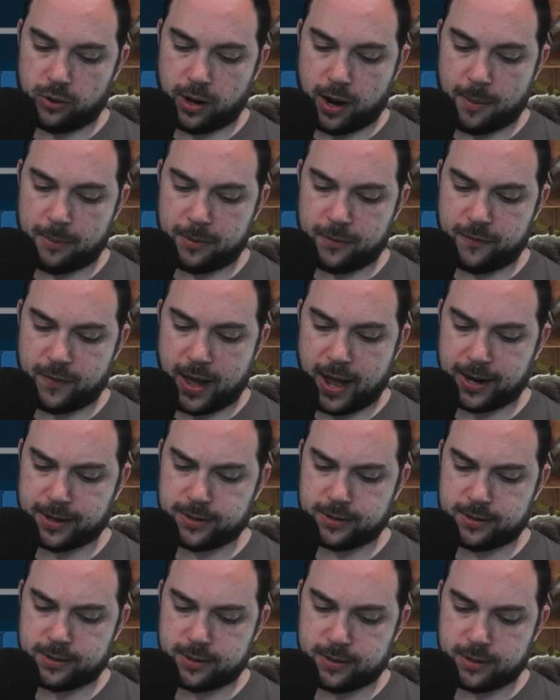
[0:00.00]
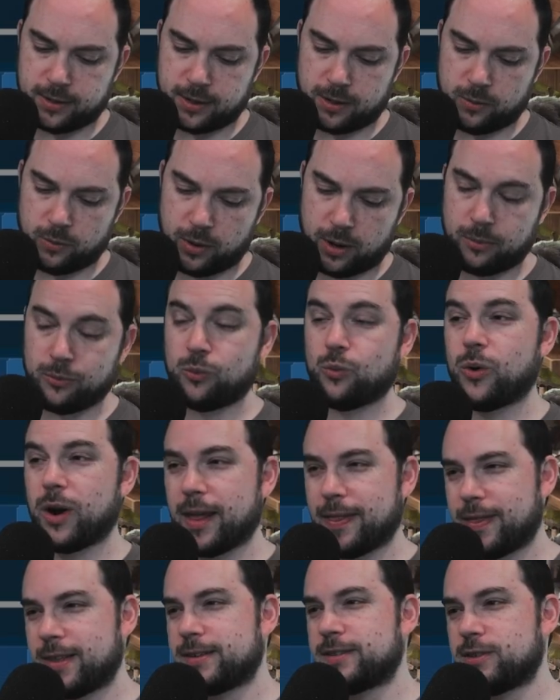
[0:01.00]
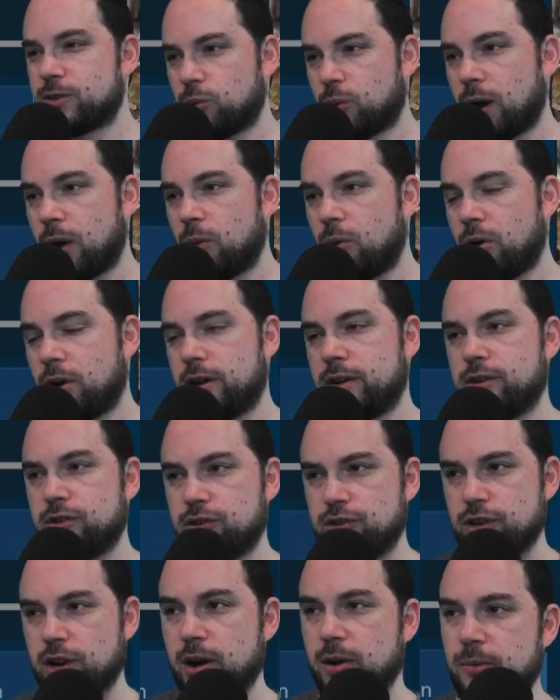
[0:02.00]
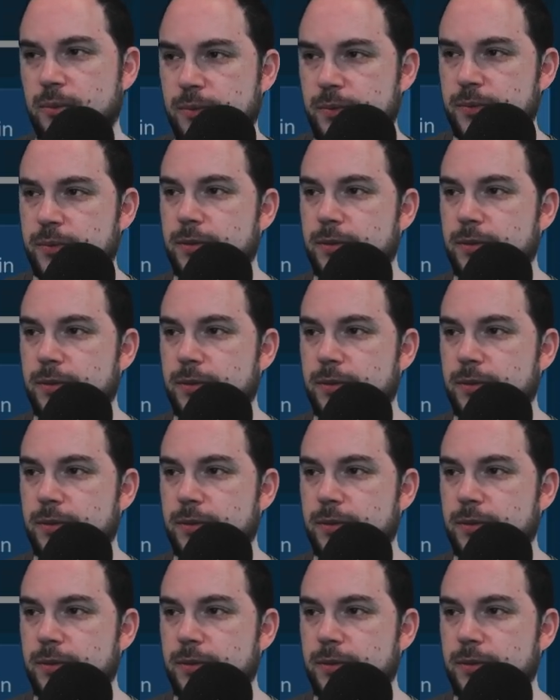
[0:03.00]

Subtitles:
it up. In fact, this is what I wanted to show.